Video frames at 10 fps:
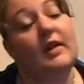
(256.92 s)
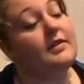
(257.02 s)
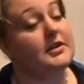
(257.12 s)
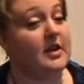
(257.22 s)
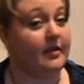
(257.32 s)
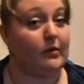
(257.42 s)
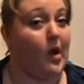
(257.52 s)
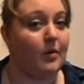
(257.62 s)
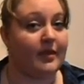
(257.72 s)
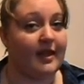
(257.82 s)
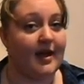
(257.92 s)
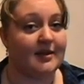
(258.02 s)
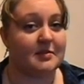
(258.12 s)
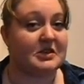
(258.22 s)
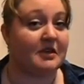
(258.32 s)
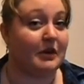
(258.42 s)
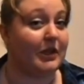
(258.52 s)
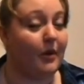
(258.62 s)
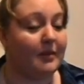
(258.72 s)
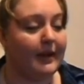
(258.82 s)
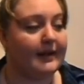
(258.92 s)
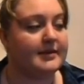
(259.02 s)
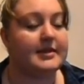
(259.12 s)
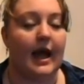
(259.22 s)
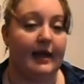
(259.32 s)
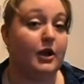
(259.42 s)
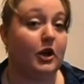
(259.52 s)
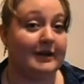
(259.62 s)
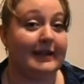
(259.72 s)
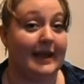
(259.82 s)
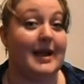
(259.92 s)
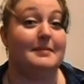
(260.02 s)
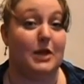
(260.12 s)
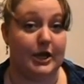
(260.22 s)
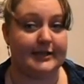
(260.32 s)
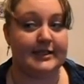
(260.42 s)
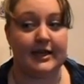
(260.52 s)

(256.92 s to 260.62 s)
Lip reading: There's nothing wrong with that, especially if you're low on pens. I currently am not.